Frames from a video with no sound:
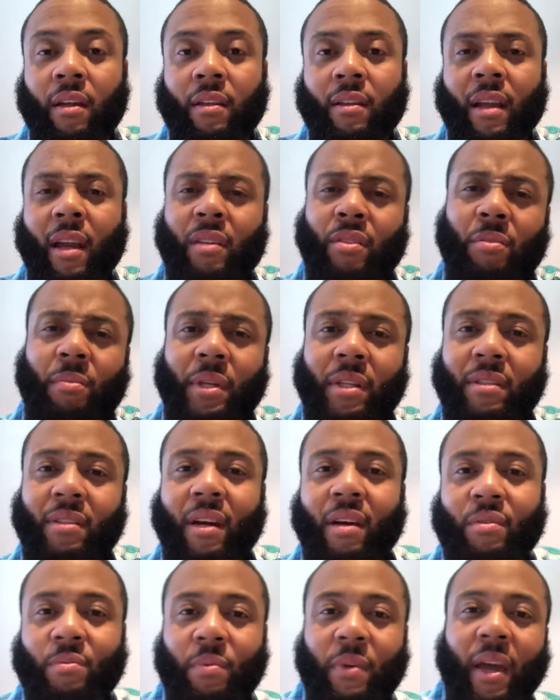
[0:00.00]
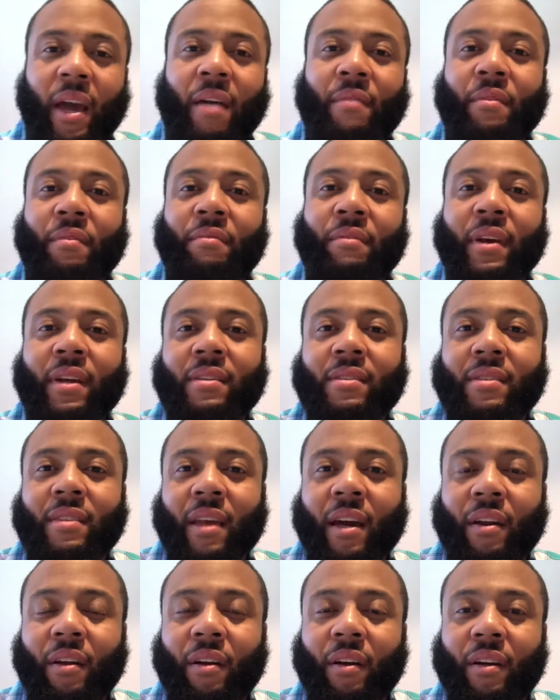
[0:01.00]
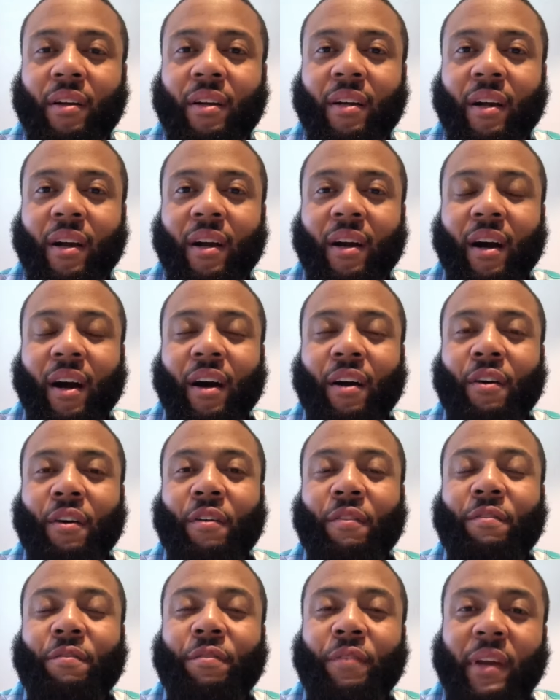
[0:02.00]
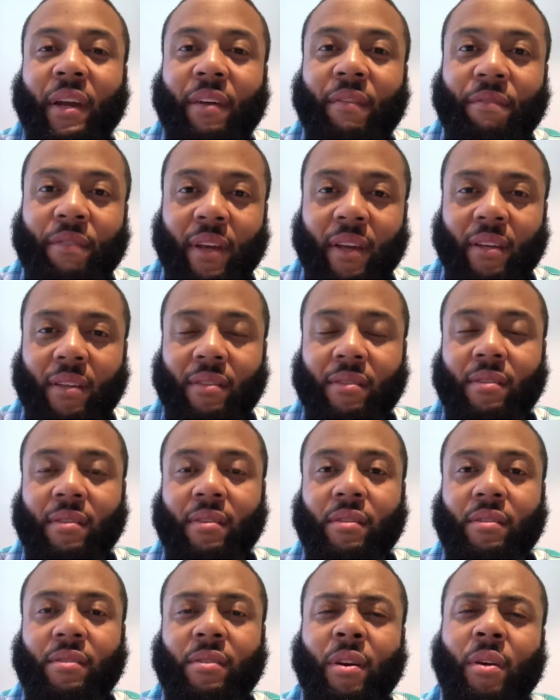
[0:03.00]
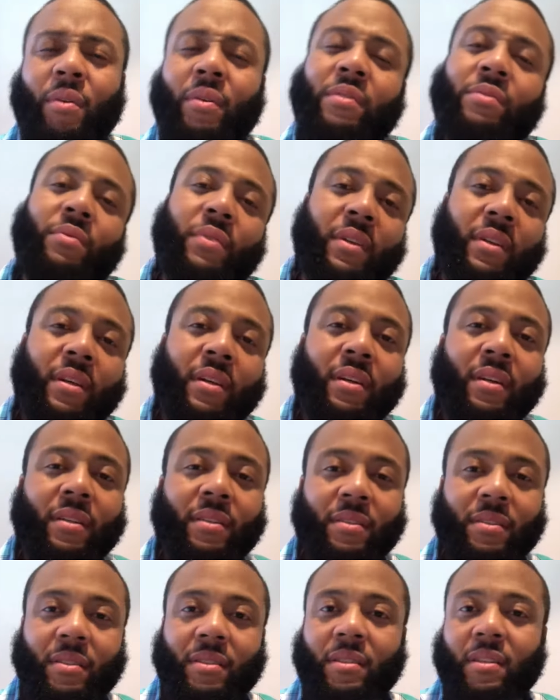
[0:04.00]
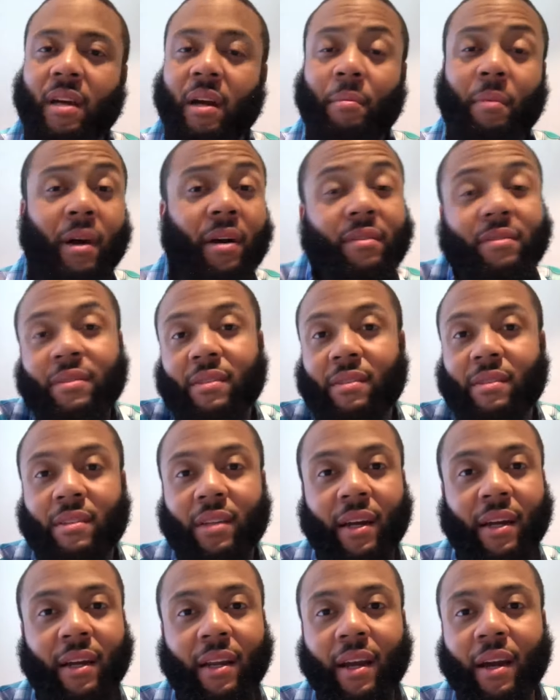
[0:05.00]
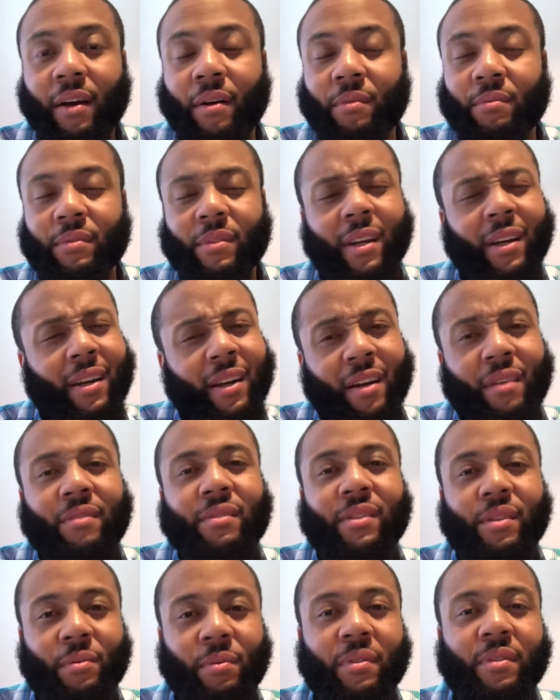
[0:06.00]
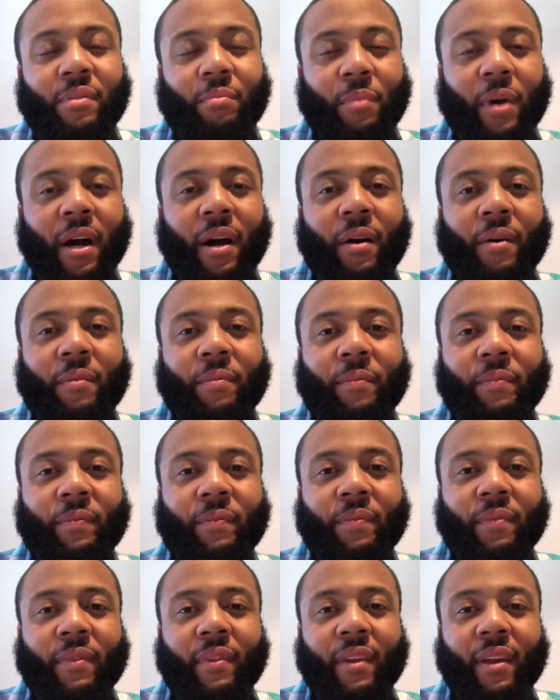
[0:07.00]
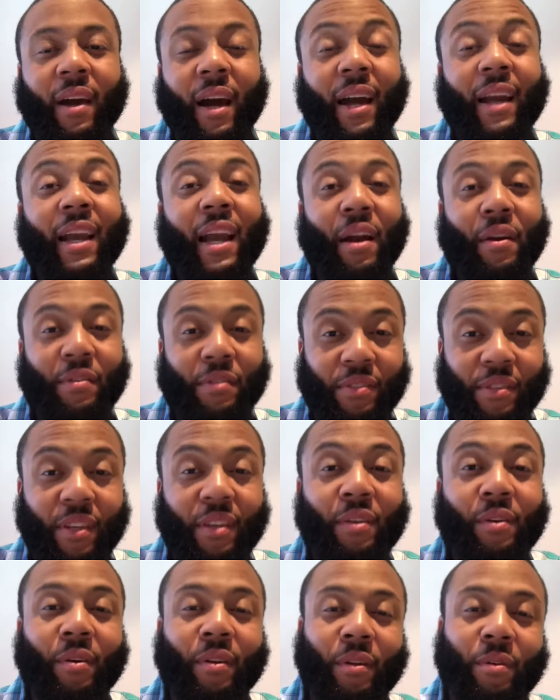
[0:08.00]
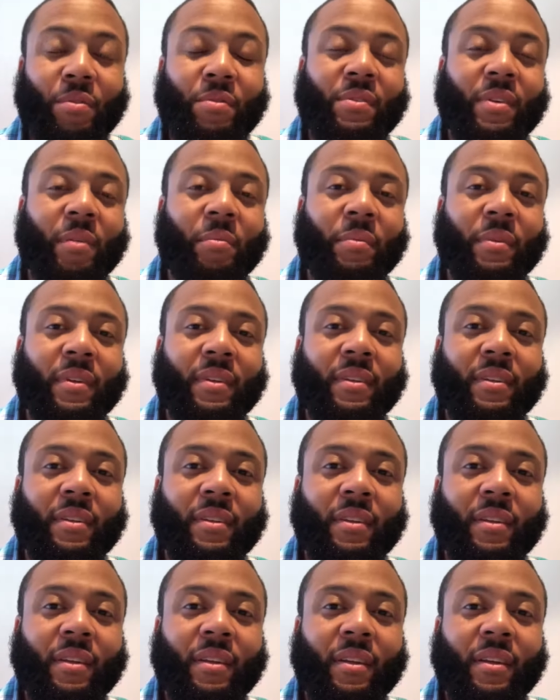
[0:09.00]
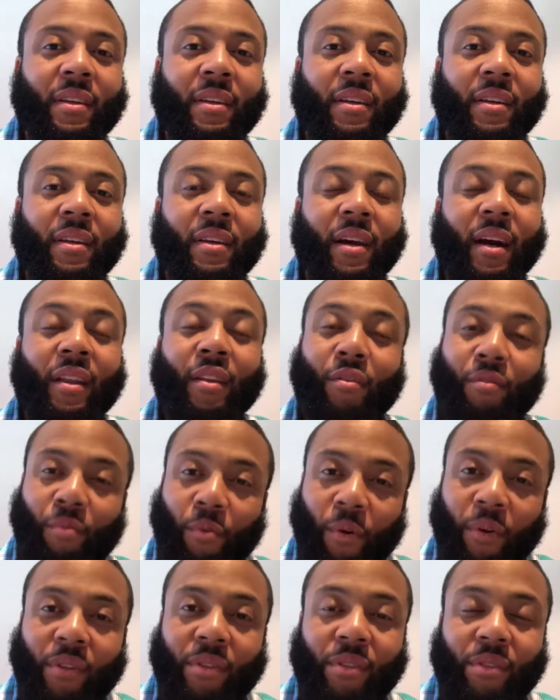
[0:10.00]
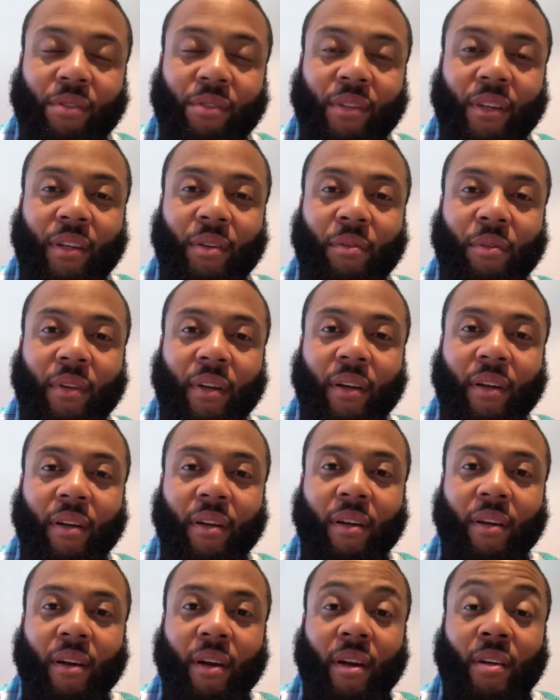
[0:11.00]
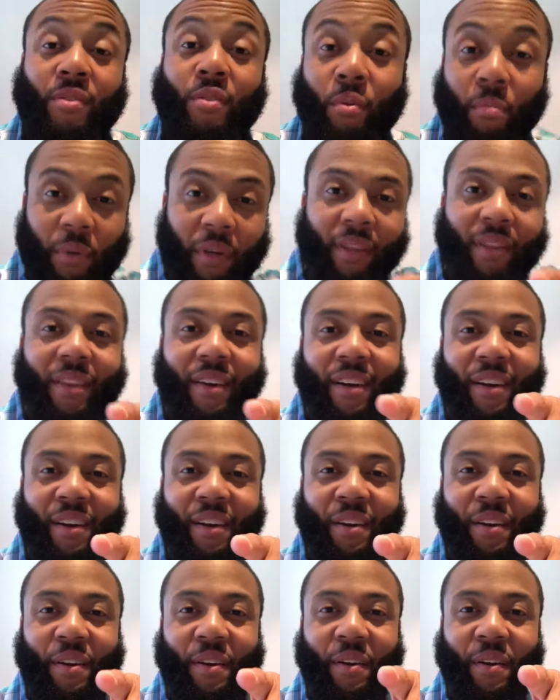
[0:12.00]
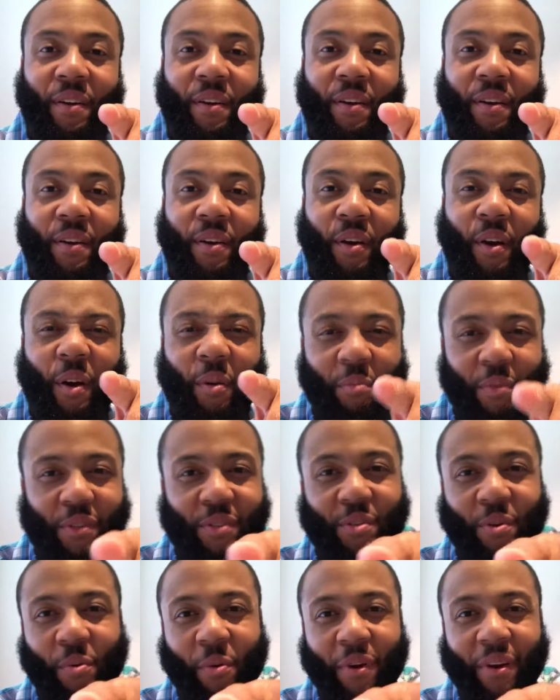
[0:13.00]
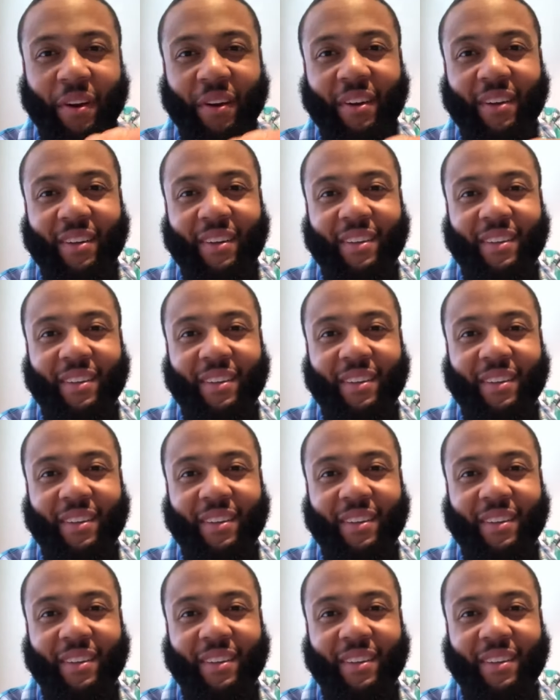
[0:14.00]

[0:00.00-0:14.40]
Not too many times we have events that are are, free events. So it's really good to just come out and just check it out. Check it out, see what it's about. I guarantee you'll learn something. I look forward to seeing you there. So be there or be square.